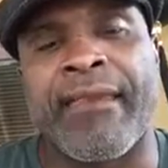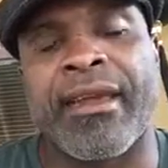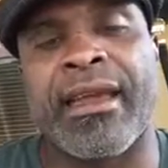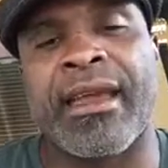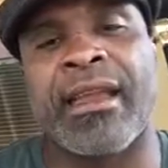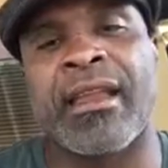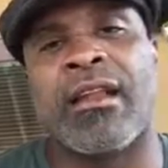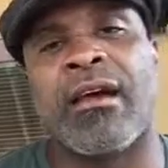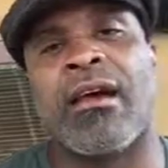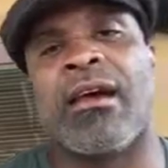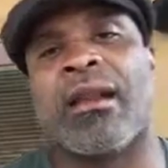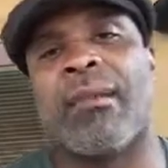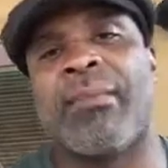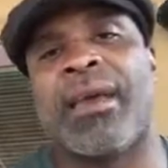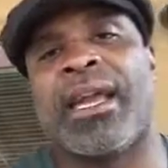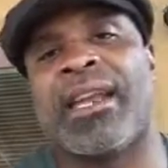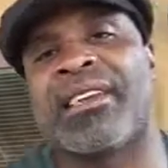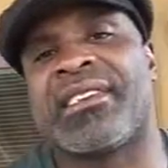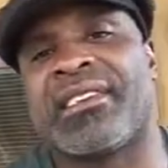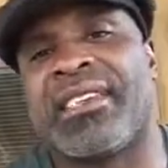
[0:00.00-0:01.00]
And
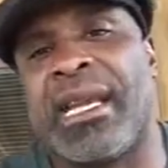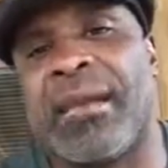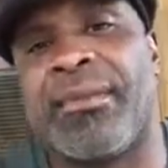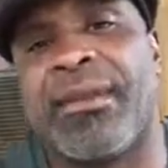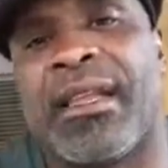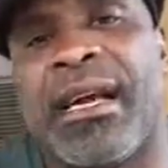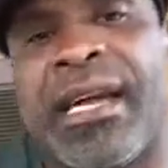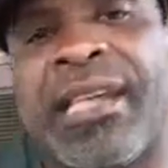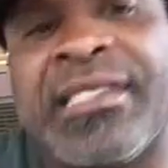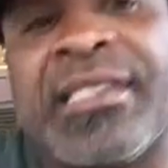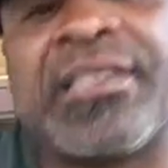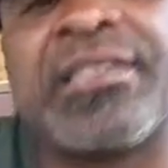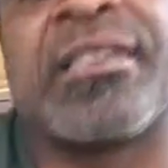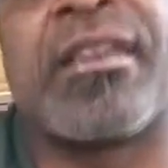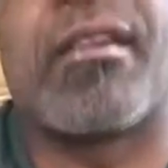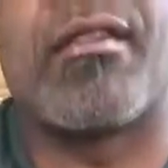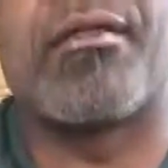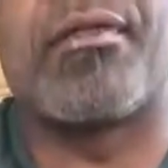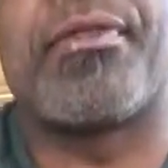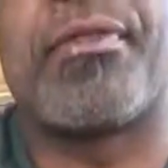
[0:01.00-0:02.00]
automatic stabilizers
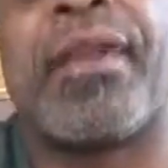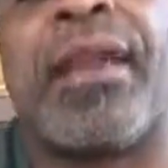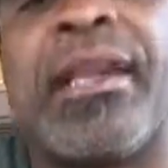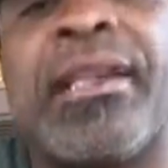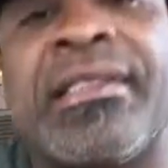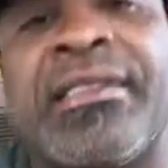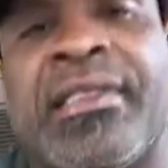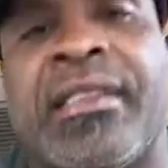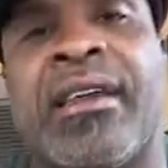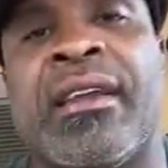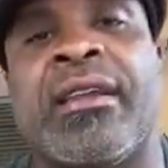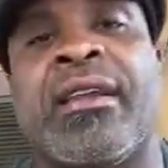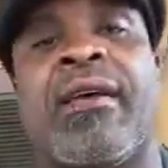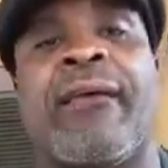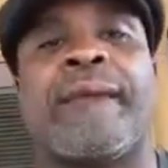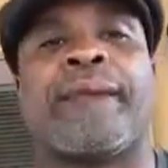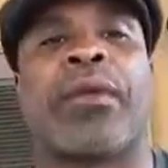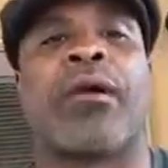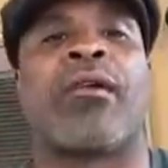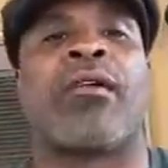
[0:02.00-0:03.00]
are things that
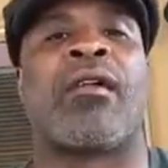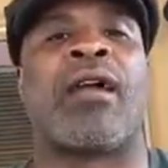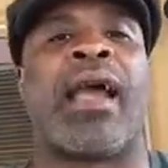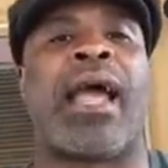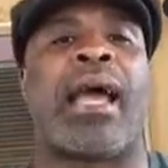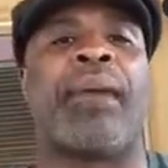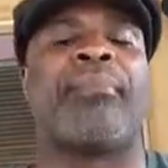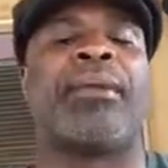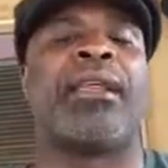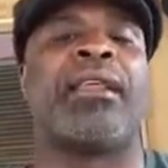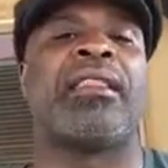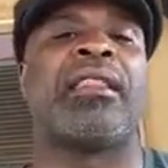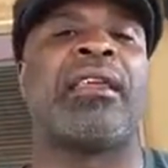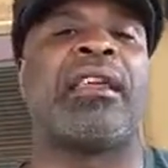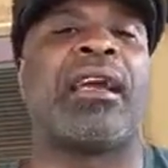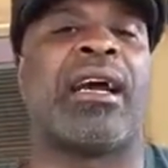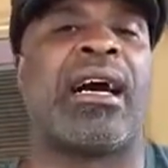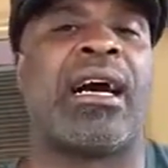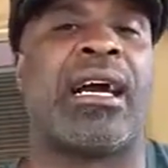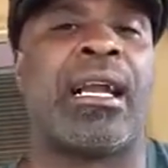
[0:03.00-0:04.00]
are happening in the
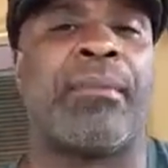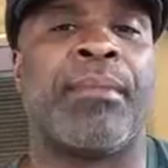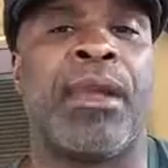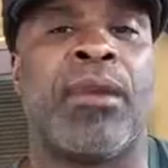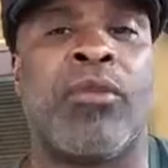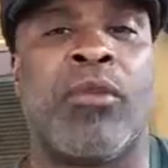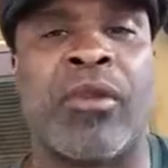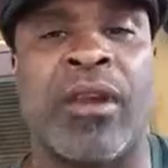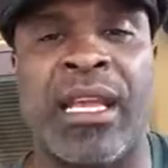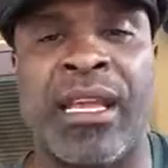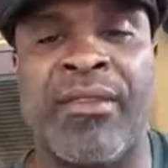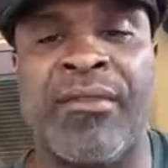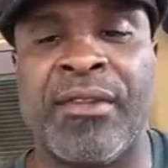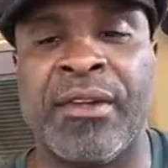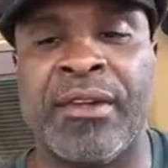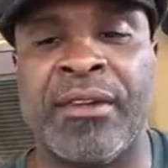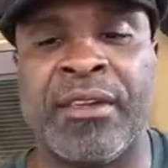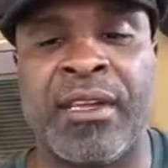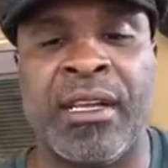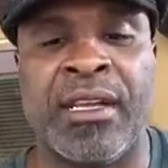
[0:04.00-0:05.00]
economy, or
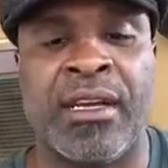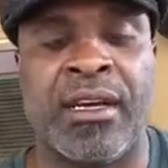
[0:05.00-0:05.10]
even